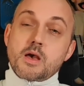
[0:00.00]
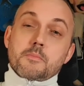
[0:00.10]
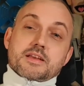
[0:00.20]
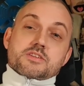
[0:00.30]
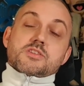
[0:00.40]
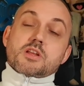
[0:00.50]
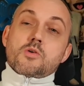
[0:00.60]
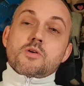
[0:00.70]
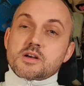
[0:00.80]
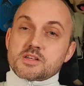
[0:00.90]
But it's
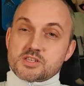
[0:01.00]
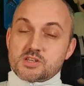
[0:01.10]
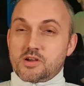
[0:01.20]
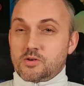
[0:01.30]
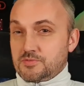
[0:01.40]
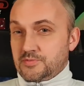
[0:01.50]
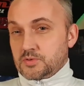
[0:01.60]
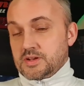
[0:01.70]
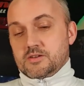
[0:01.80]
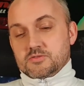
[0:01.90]
no slight on
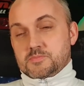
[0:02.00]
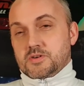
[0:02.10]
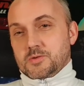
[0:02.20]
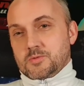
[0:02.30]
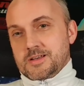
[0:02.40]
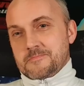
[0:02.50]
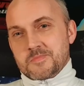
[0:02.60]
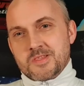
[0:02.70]
Fornals, by the way,